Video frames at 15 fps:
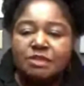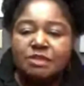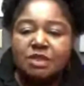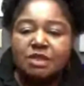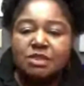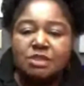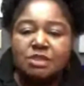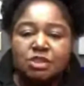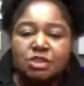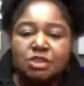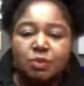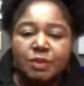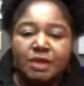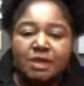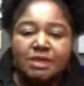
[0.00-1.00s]
show, because
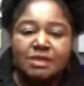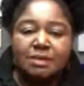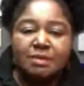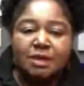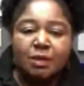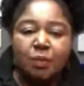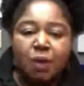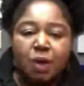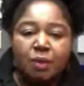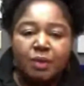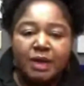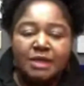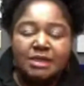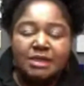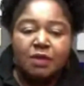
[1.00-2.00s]
I'm going to walk right down
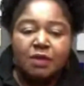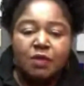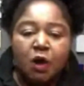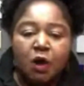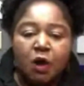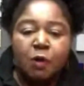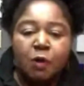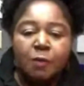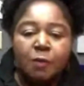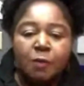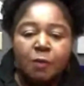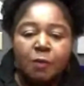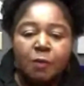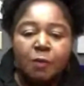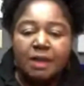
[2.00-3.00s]
the hall and I'm
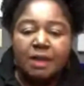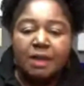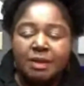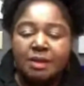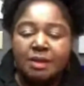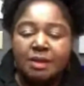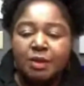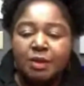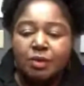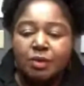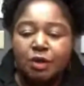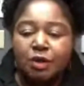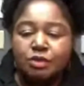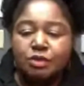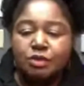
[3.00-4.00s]
going to be on her
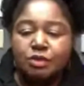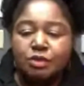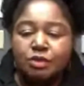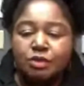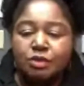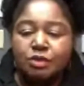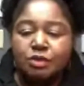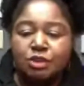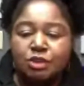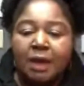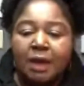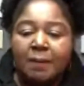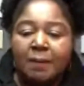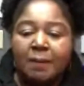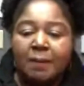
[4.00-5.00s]
show. Bev
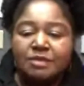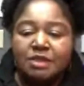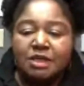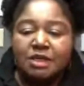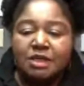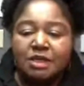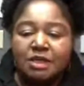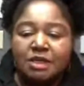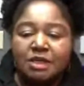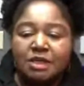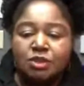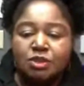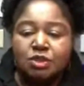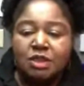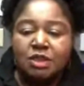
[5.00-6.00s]
Johnson, there's
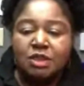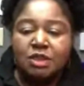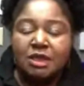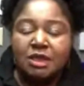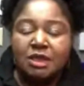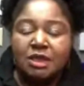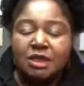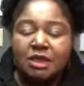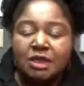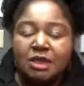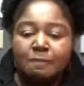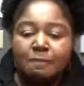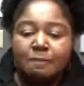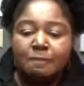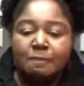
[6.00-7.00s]
your link.
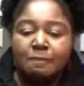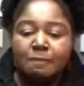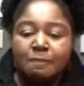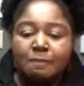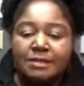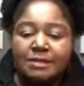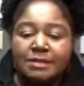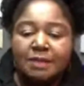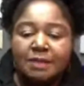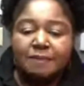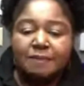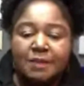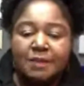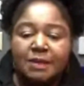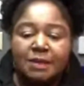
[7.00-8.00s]
Guys, I'm going to
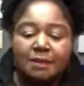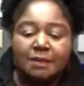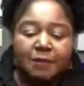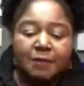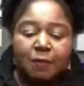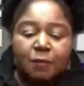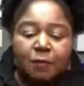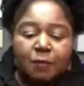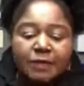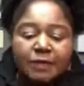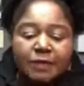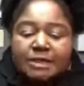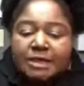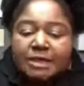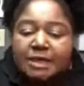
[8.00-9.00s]
put it up there once
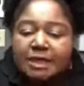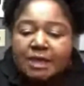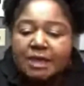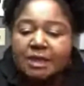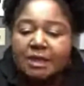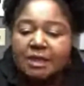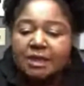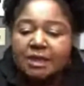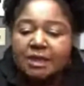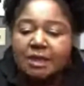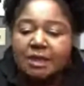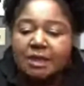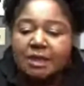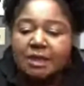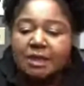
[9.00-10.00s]
again so
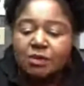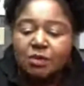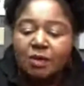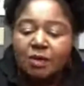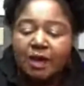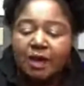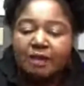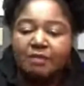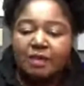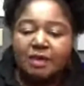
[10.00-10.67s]
you'll have it.